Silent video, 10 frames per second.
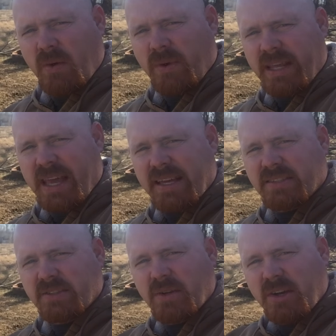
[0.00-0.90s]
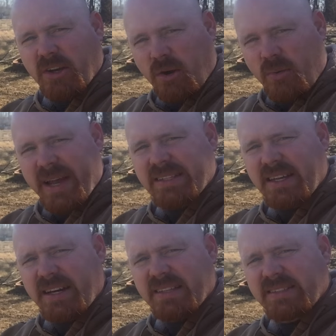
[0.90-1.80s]
When he has to correct
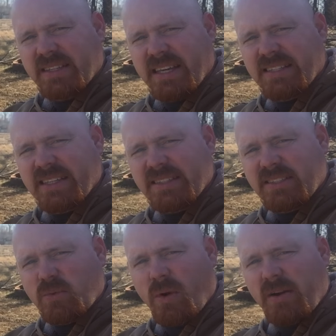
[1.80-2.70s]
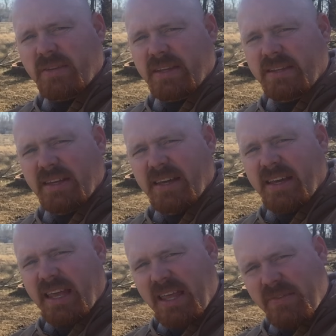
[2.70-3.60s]
us, he says it's worth it
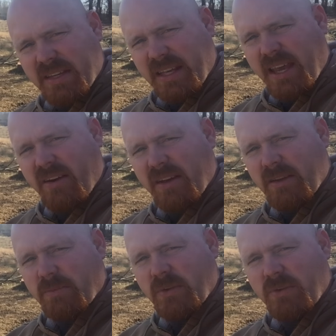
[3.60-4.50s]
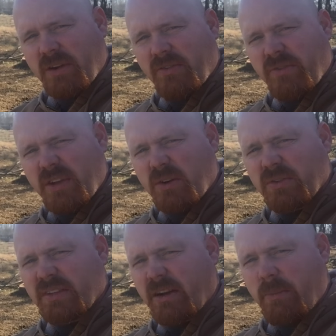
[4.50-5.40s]
even to carry them through their
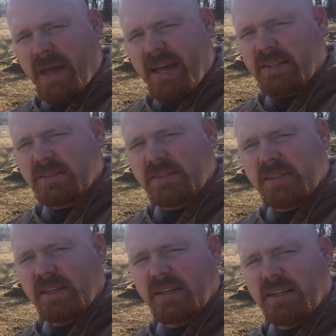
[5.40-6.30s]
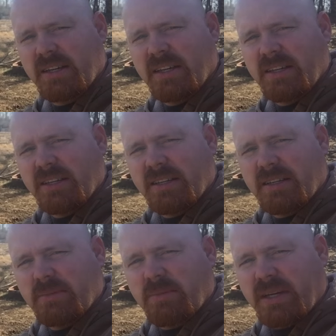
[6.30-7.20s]
filth and their mess
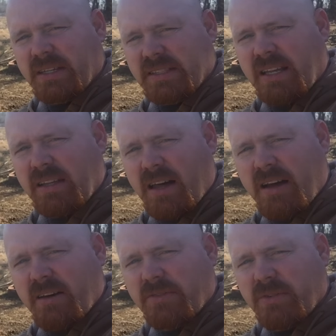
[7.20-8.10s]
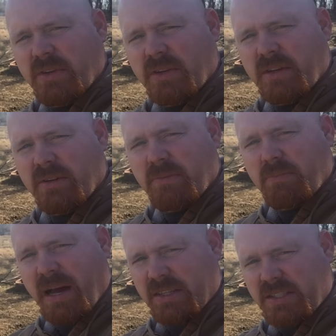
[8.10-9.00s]
because I love
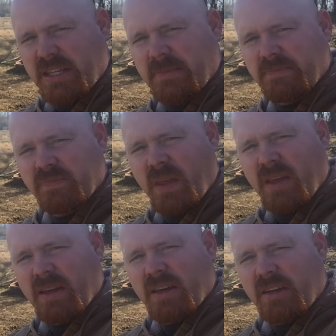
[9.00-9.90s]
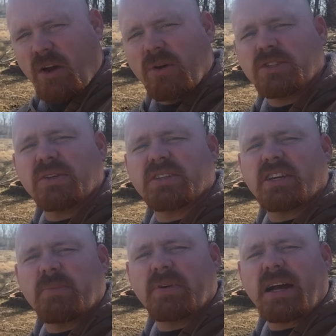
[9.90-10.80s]
my sheep. Go enjoy the
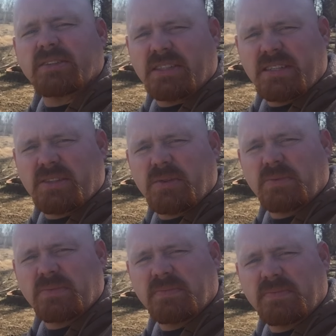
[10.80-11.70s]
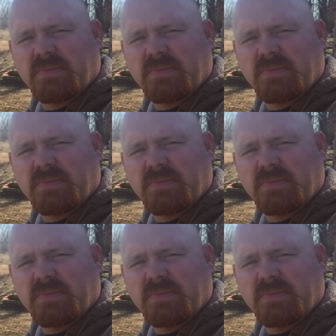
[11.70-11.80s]
shepherd. I'll see you soon.